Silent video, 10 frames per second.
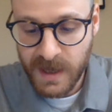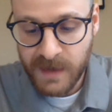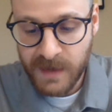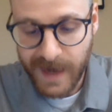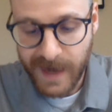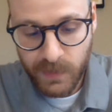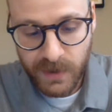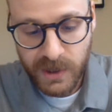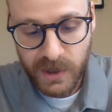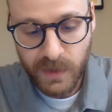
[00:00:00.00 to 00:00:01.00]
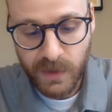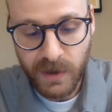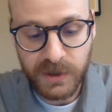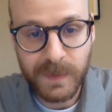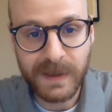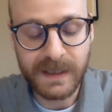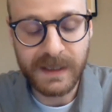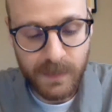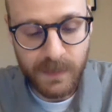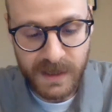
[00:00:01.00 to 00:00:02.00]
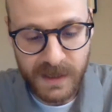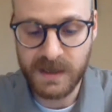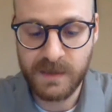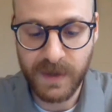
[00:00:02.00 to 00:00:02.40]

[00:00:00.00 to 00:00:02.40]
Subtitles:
that I would argue are ultimately limited